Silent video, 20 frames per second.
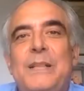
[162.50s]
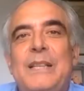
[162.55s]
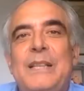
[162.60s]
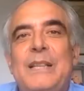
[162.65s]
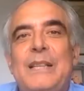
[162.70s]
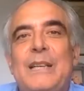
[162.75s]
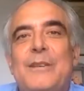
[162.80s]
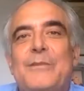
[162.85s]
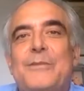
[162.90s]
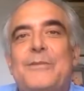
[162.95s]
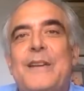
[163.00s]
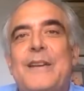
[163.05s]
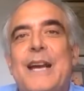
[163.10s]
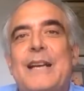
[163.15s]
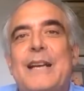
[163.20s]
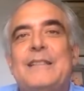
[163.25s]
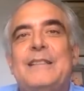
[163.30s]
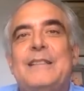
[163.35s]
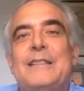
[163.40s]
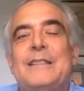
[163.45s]
be
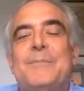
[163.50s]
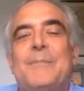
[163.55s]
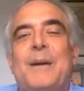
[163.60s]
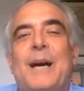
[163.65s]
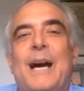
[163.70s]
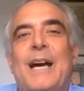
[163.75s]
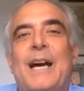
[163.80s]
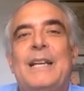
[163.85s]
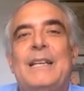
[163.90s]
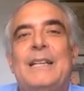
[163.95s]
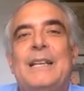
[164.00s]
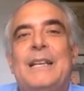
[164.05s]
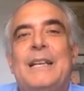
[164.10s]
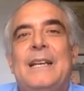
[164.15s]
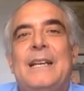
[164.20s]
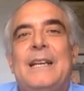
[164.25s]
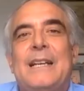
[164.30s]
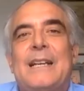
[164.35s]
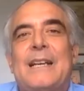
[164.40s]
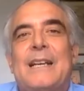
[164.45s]
affected by
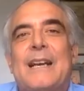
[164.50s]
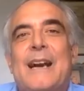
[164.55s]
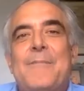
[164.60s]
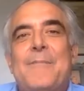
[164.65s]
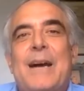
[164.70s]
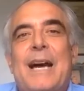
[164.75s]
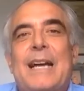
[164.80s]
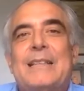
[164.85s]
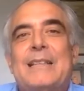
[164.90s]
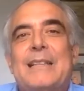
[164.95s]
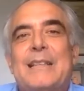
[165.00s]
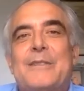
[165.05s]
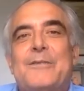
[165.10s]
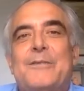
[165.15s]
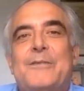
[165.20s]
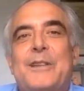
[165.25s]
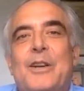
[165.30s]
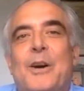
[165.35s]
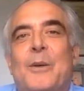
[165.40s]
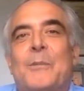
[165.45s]
climatic
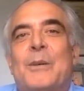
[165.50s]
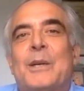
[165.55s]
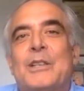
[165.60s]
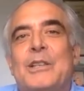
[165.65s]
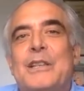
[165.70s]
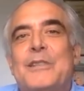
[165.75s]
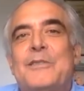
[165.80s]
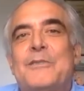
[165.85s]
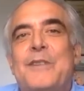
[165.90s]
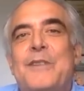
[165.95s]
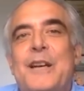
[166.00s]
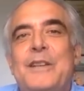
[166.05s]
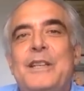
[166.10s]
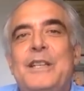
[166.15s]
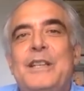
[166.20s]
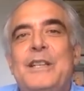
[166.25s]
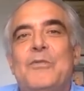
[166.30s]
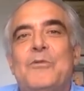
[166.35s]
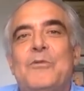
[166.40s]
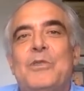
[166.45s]
phenomenon. It's very
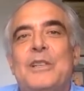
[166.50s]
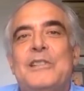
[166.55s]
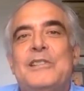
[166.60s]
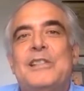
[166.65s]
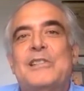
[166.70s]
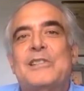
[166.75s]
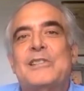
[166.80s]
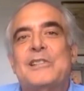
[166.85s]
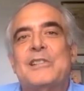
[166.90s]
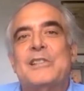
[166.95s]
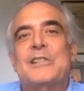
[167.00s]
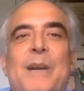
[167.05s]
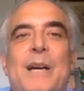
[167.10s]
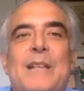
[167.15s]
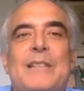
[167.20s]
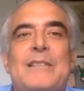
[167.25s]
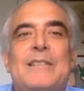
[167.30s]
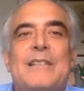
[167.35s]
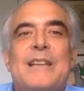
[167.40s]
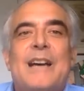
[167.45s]
resistant.
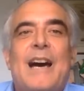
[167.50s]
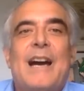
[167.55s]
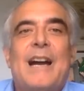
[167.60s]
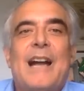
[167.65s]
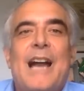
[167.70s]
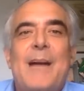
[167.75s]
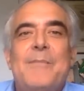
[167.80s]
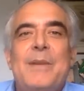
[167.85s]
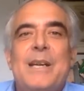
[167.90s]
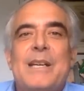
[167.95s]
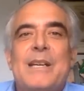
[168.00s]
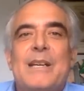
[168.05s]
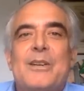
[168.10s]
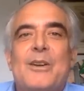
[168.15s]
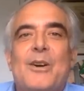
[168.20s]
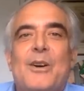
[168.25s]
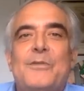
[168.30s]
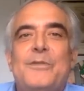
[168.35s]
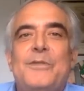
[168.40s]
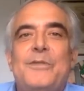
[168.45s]
But
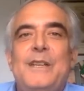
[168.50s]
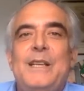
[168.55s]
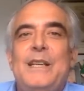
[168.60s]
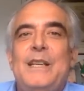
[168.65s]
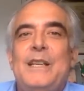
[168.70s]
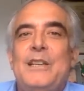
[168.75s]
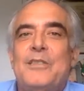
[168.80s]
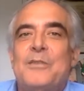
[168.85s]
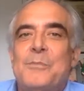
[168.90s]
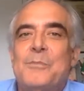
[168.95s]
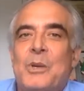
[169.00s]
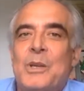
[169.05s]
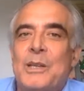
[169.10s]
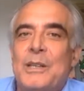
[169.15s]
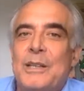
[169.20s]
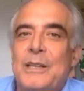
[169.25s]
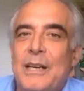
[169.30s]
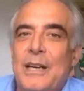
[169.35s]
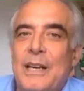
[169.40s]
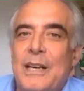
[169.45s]
Arabica coffee is
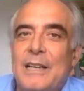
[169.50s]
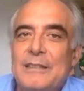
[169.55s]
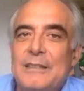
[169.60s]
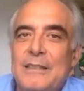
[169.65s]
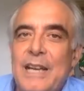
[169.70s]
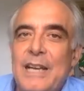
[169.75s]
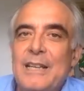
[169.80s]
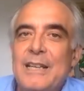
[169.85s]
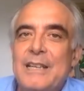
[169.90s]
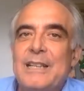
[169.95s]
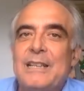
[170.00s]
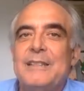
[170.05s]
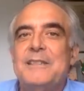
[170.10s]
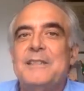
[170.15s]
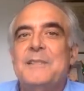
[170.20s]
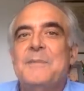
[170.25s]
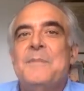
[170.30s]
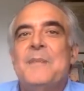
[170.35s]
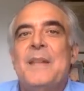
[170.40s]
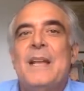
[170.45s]
more uh,
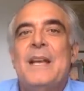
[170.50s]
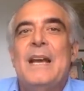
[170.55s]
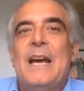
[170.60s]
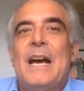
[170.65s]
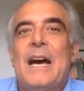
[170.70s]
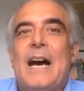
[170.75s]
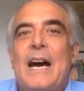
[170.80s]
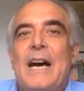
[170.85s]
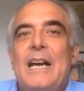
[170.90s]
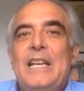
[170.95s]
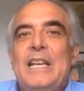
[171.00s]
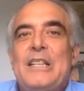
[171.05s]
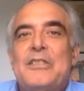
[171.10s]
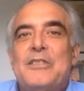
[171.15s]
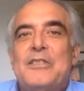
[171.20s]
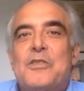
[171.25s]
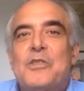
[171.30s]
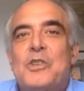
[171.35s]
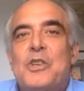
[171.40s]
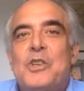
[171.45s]
delicate. Uh,
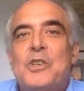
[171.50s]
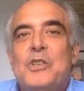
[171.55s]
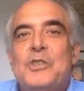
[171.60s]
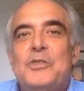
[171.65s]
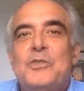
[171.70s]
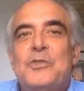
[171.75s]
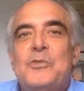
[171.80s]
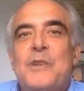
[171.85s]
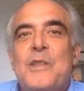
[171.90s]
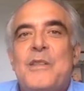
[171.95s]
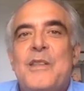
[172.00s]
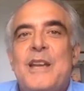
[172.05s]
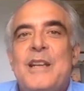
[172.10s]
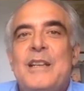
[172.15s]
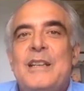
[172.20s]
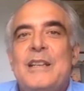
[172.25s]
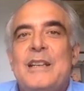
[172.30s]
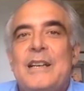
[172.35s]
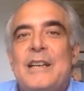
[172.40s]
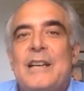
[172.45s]
it grows
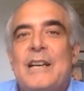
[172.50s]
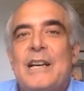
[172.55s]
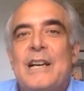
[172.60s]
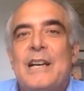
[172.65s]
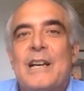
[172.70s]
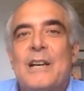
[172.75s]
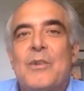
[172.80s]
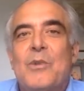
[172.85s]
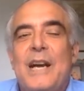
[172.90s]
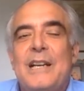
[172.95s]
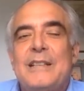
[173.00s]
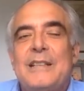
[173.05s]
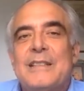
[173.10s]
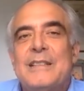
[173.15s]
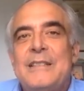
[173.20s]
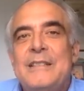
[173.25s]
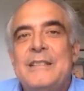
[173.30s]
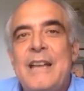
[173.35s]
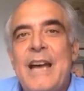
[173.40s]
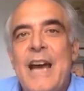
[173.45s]
within uh, quite
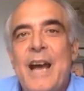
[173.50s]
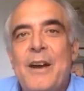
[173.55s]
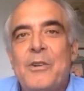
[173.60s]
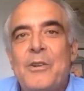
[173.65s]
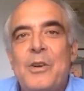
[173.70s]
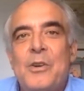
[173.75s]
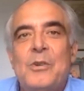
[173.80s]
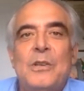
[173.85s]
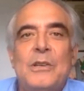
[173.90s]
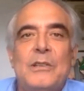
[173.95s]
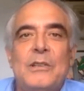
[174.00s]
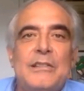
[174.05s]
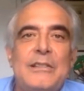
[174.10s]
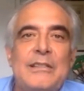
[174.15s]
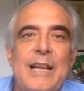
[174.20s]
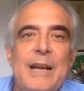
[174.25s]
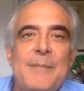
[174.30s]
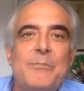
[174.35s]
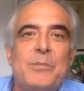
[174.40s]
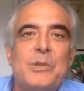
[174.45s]
a narrow
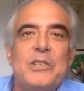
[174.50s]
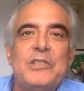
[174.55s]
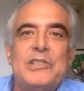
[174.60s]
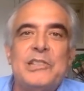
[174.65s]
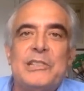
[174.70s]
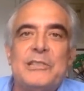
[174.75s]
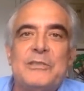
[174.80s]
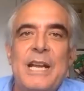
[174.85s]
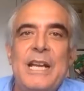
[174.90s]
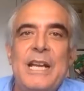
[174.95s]
temperature